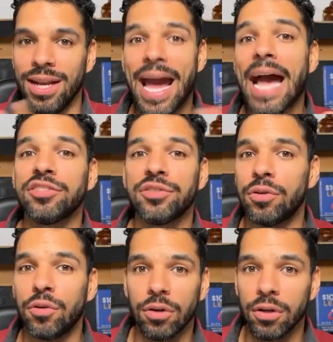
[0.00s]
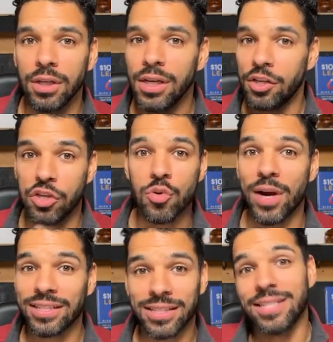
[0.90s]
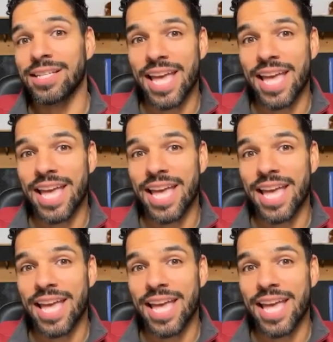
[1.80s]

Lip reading: national or US into